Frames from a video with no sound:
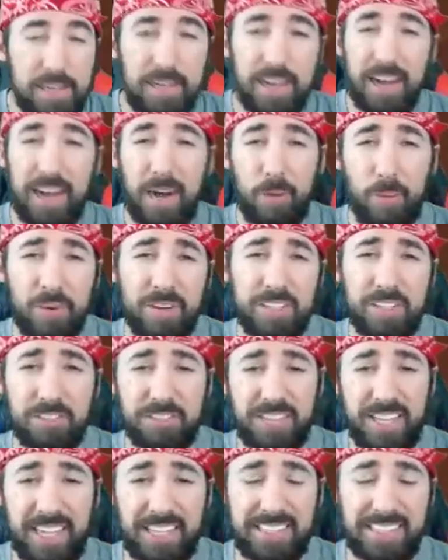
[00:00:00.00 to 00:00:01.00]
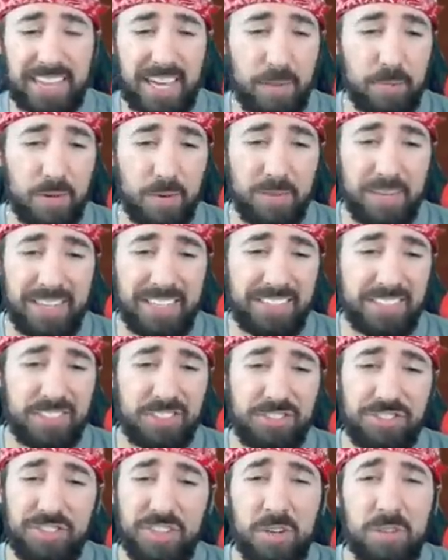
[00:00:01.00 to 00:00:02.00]
I would use Death Knight, bro, but he's
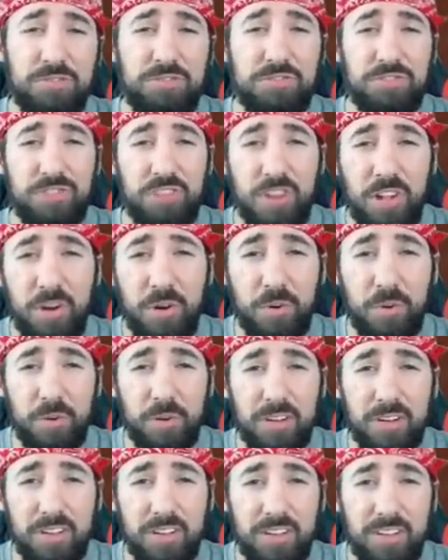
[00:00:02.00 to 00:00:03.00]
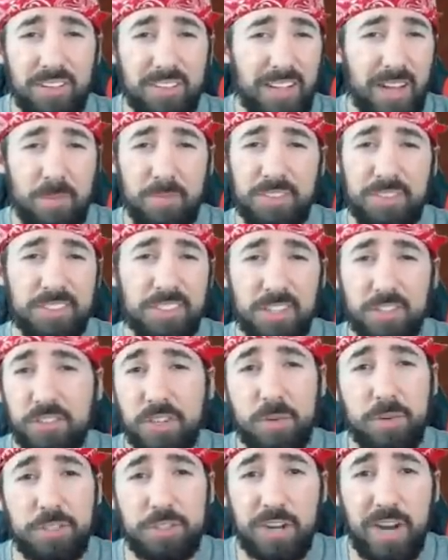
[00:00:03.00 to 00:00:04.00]
just so slow. I'm just gonna
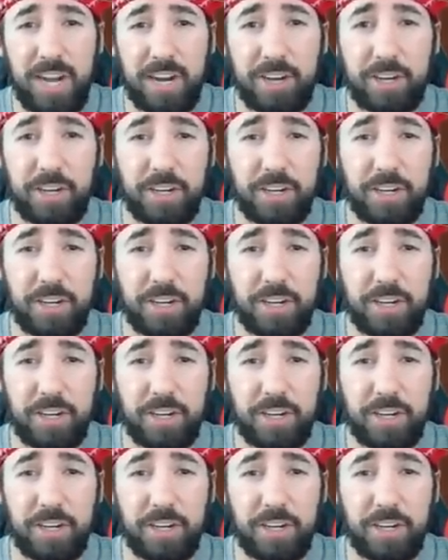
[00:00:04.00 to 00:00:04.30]
throw in tracker.